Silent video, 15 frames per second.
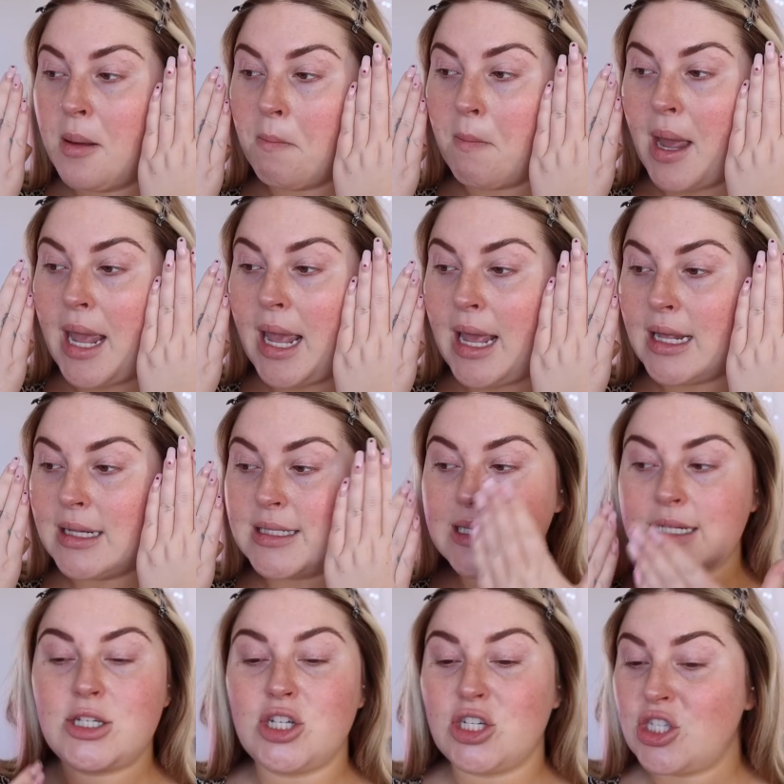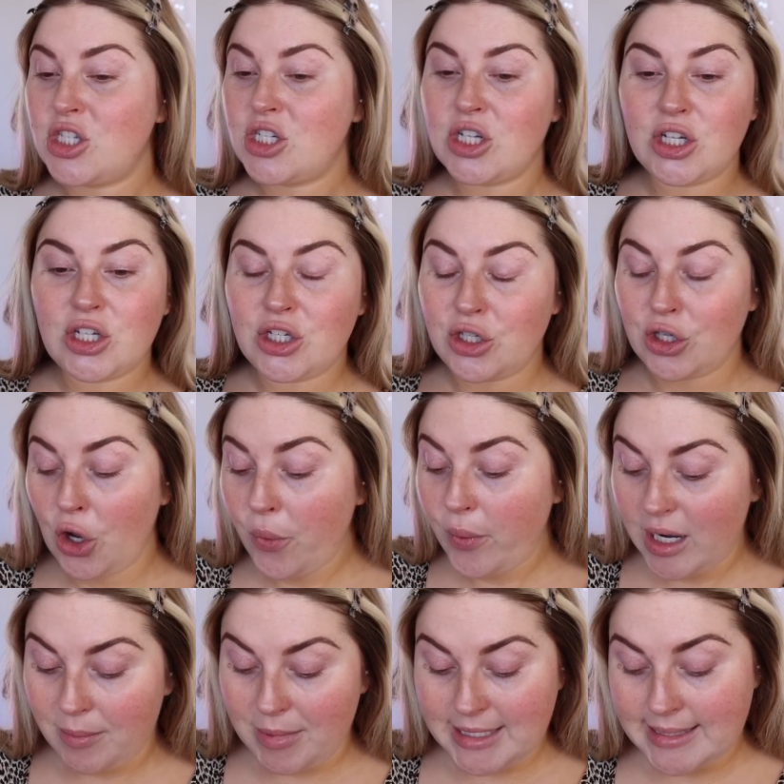my hands, it's just
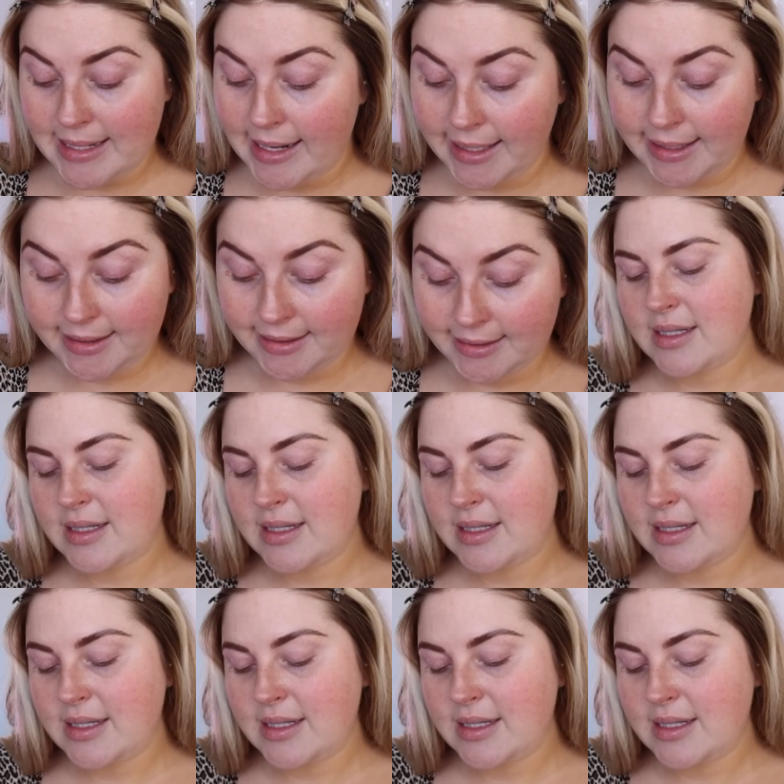nowhere to be seen.